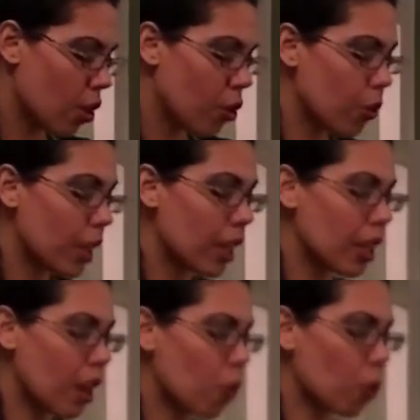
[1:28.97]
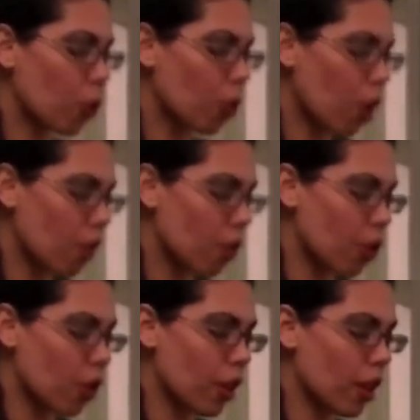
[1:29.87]
You need a roll of
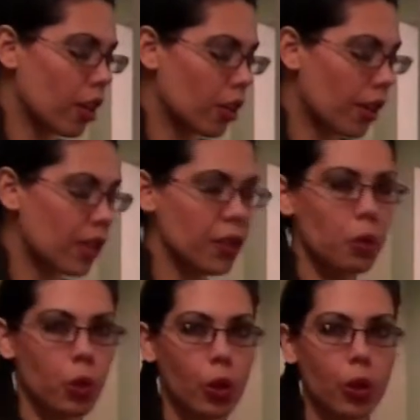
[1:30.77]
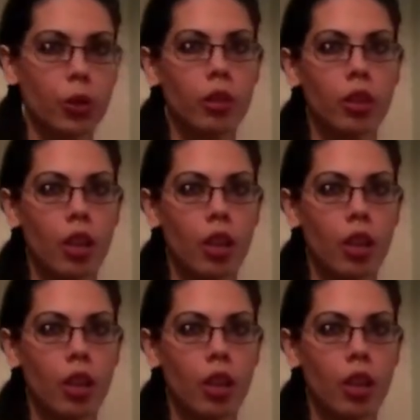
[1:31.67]
your crescent roll.